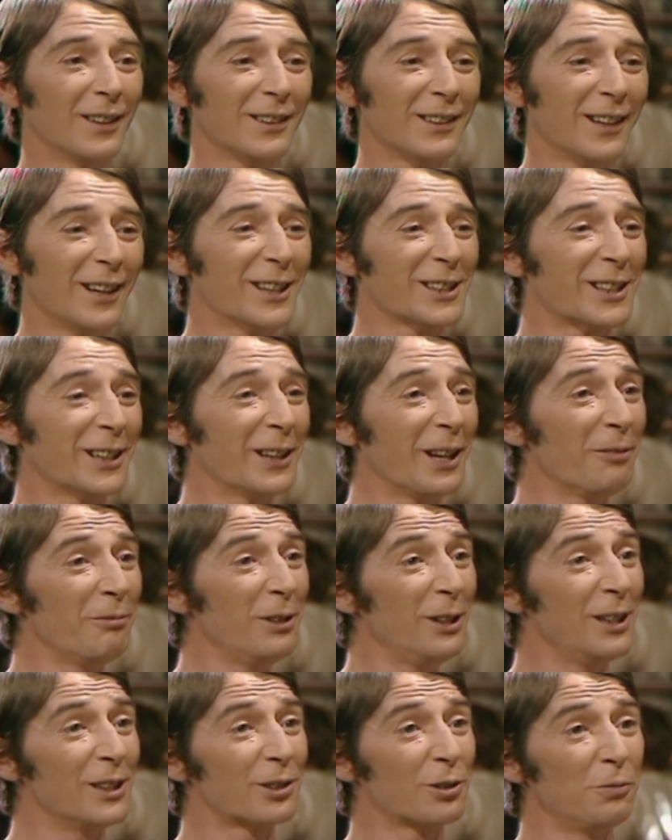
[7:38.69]
I see, that
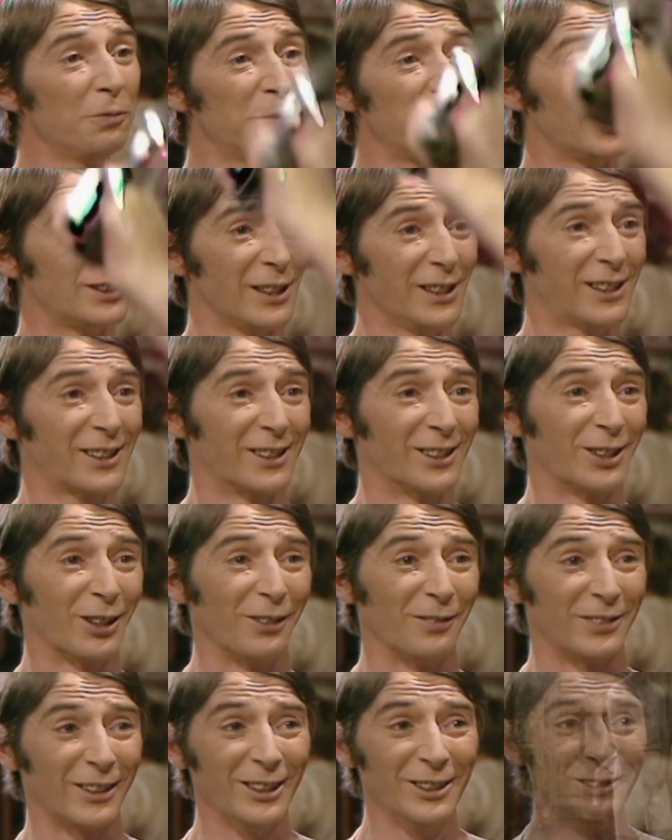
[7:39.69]
really is awfully decent
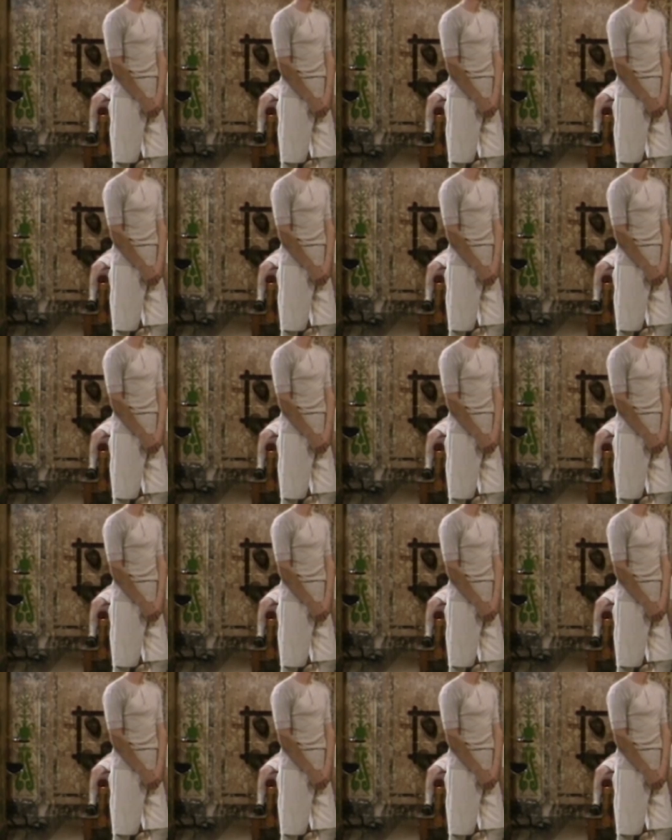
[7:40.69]
of you.